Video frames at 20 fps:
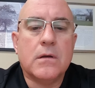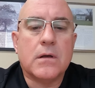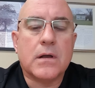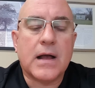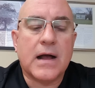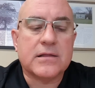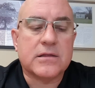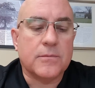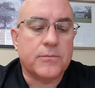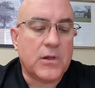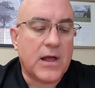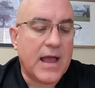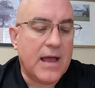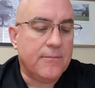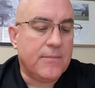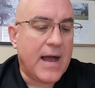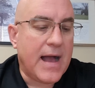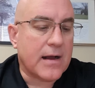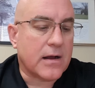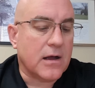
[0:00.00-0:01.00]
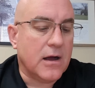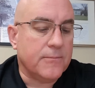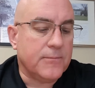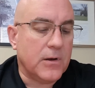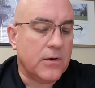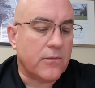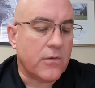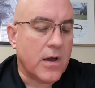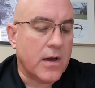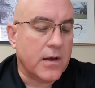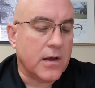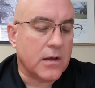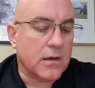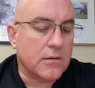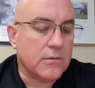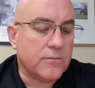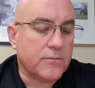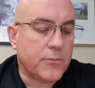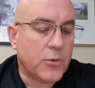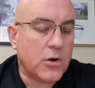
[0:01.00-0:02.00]
got the plant back up and running,
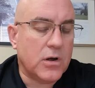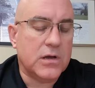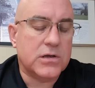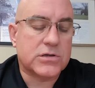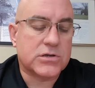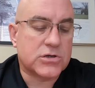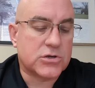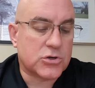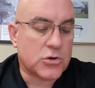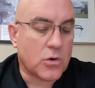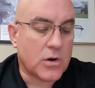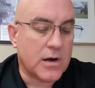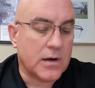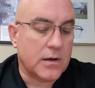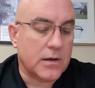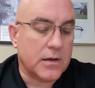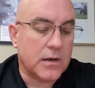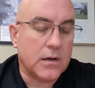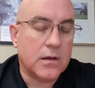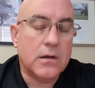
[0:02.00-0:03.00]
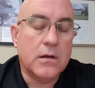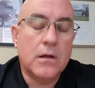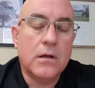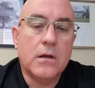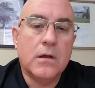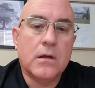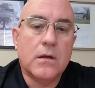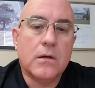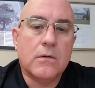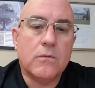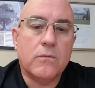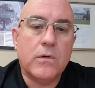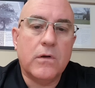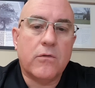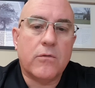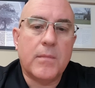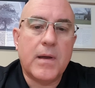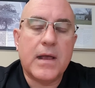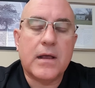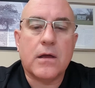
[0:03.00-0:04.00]
and pretty shortly we
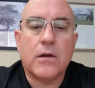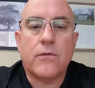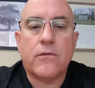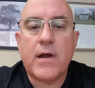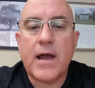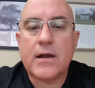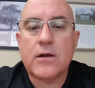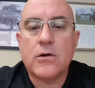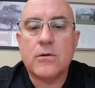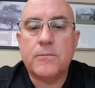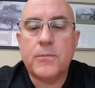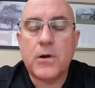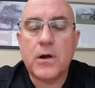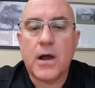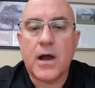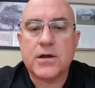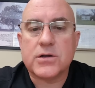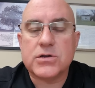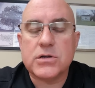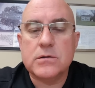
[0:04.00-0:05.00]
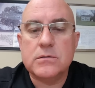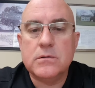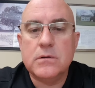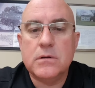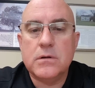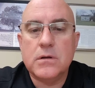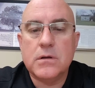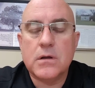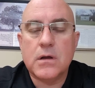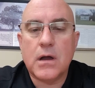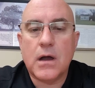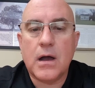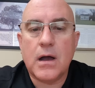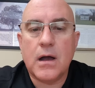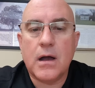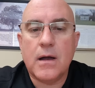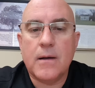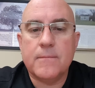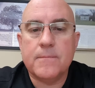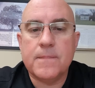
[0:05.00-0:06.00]
were making record production.
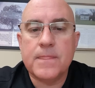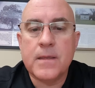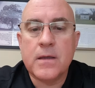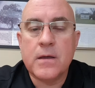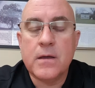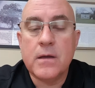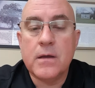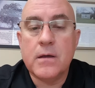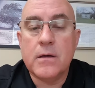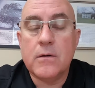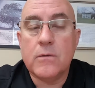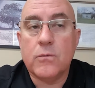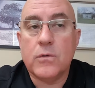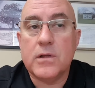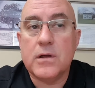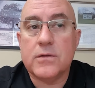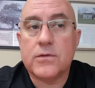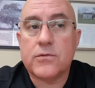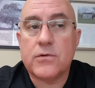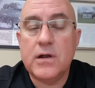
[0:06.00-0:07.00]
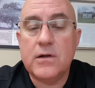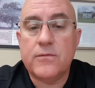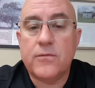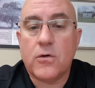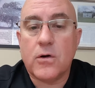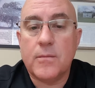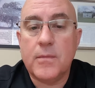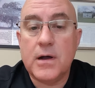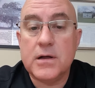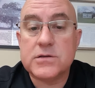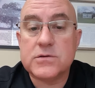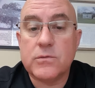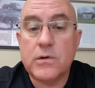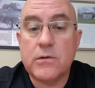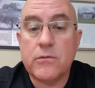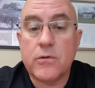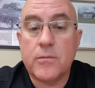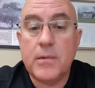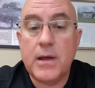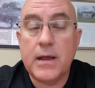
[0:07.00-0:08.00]
Within 3 to 4 months
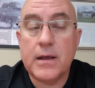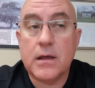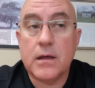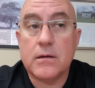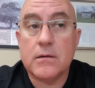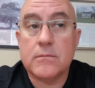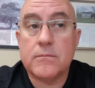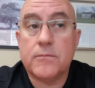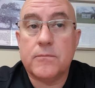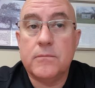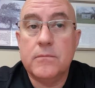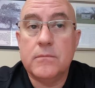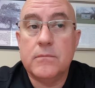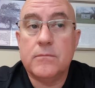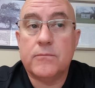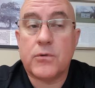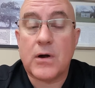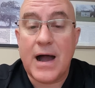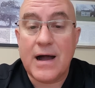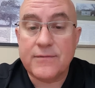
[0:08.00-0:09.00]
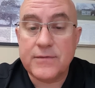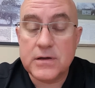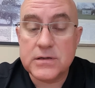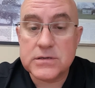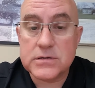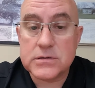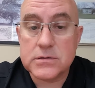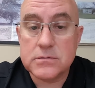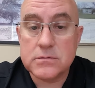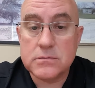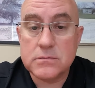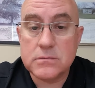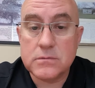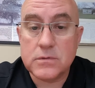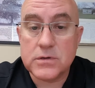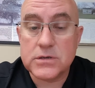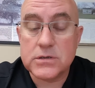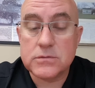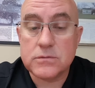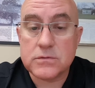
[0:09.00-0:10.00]
we were making profits,
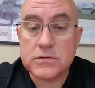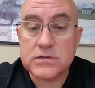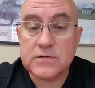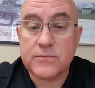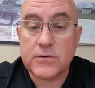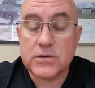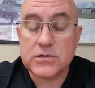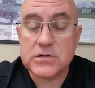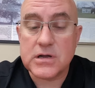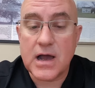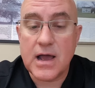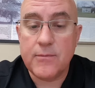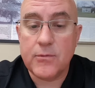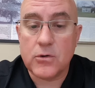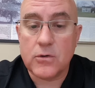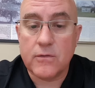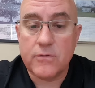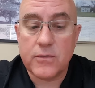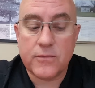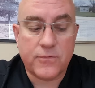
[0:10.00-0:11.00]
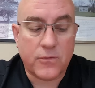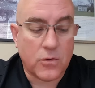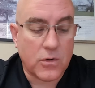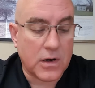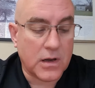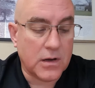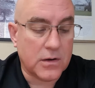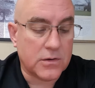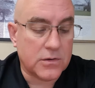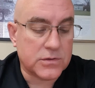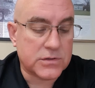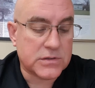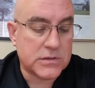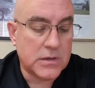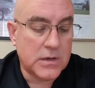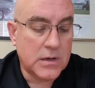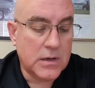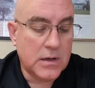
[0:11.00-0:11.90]
which was the first time in over 4 years.